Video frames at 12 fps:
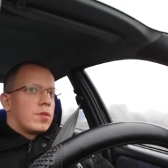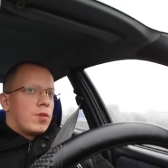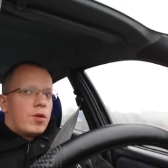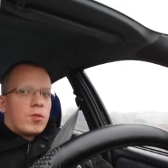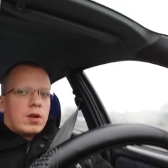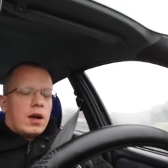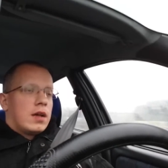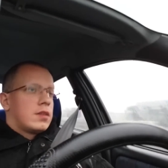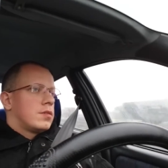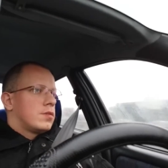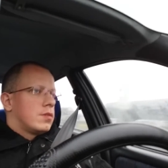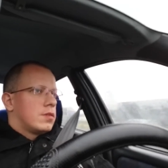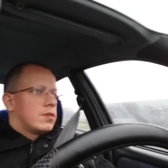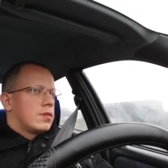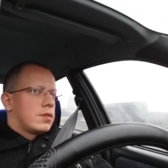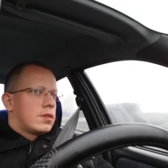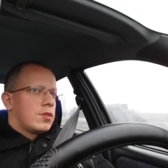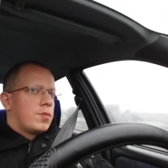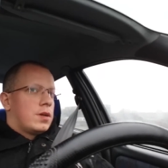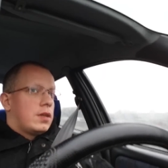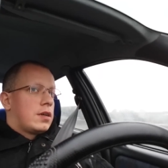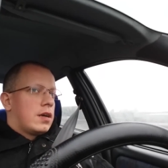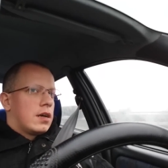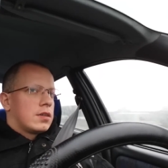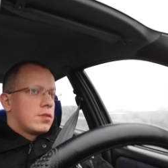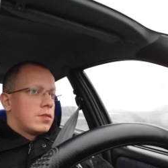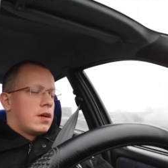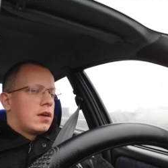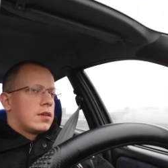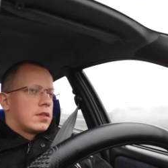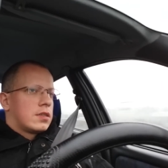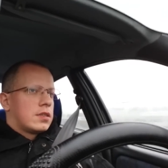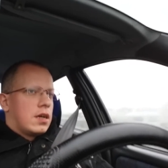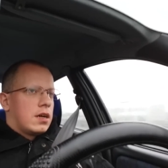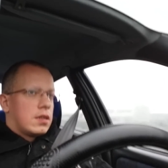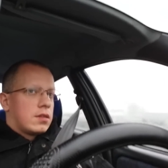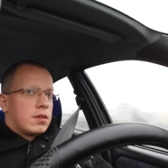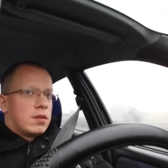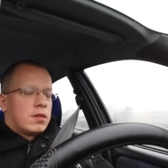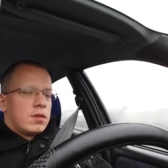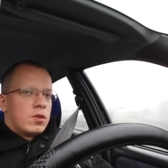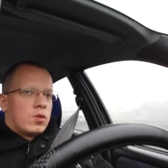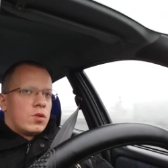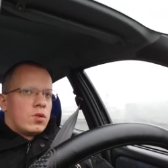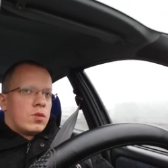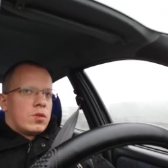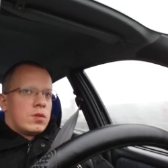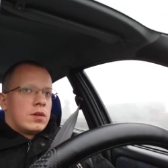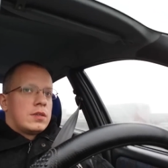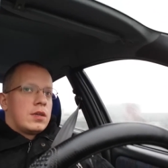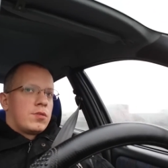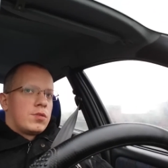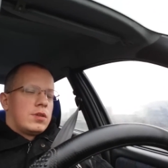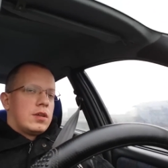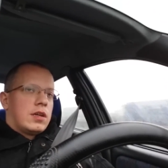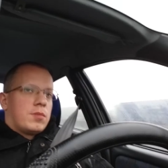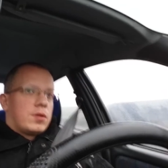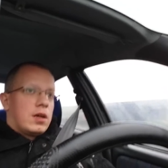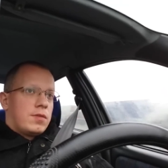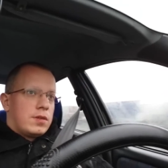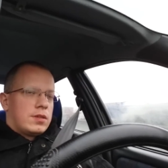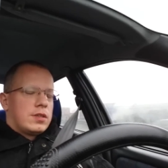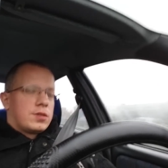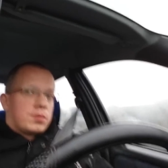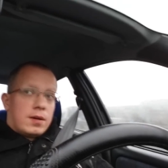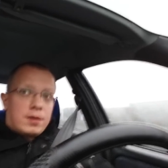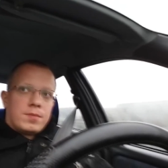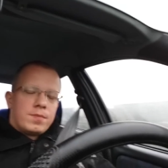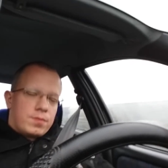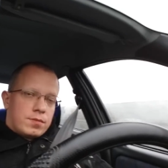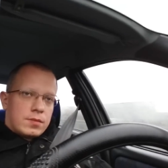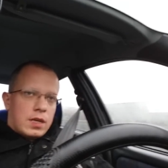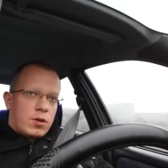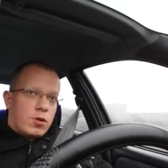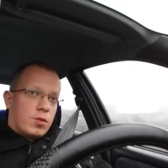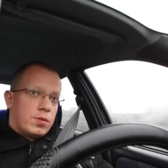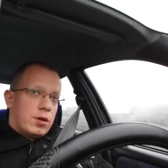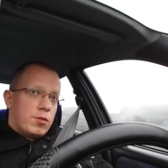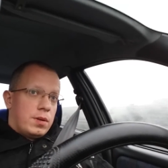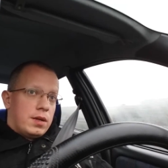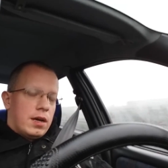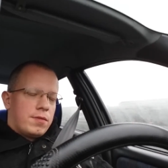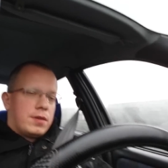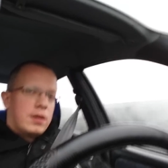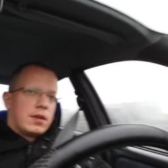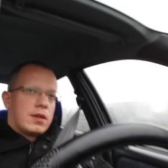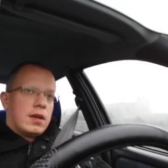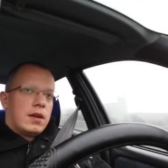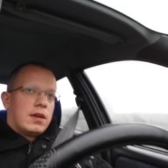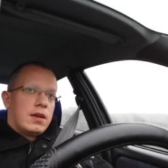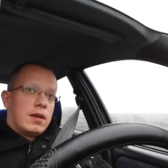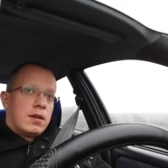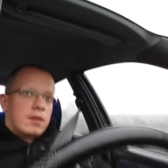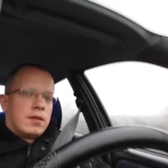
Oh God, so many cars on the other side. It's a good that I'm driving this way. I hope there will be nothing there,